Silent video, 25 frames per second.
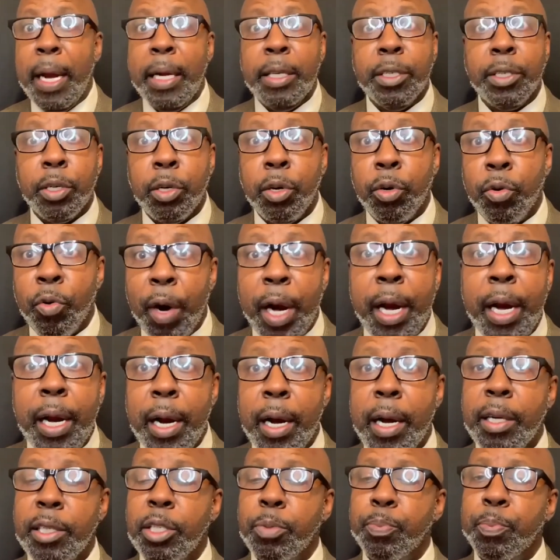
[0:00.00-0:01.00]
He's a great
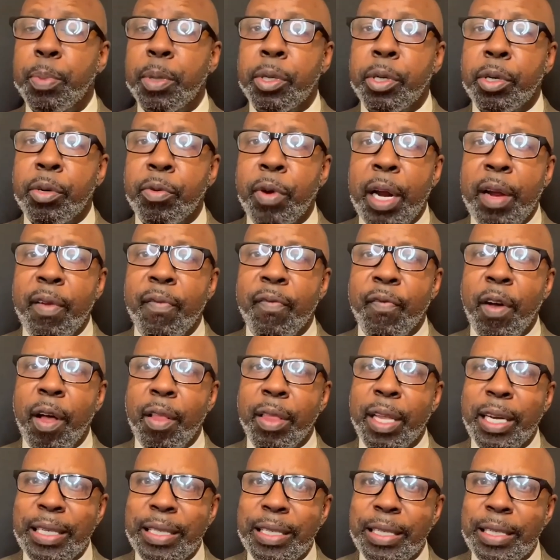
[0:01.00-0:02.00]
husband, great
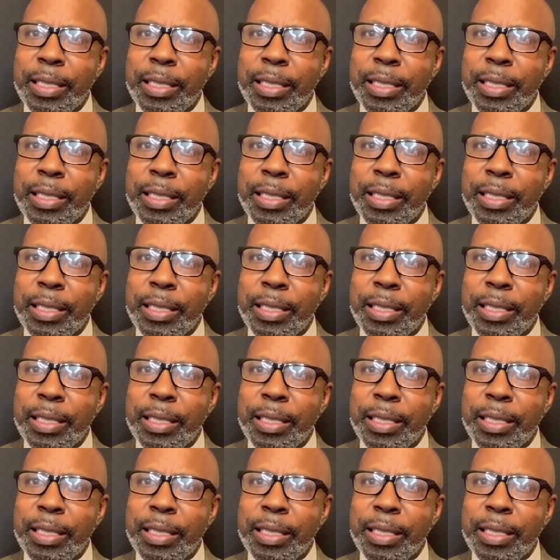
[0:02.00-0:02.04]
father.